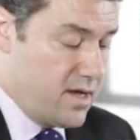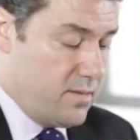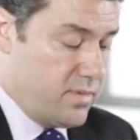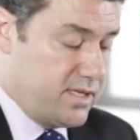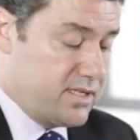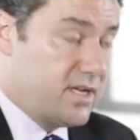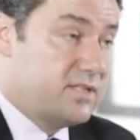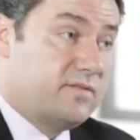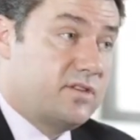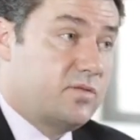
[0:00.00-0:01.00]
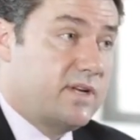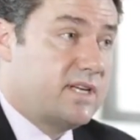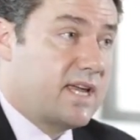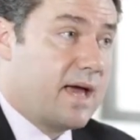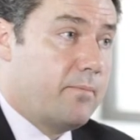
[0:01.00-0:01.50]
But in terms of the Twitter
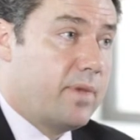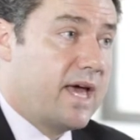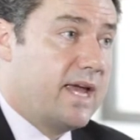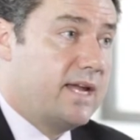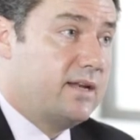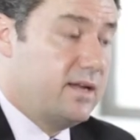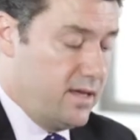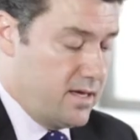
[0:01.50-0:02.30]
campaign,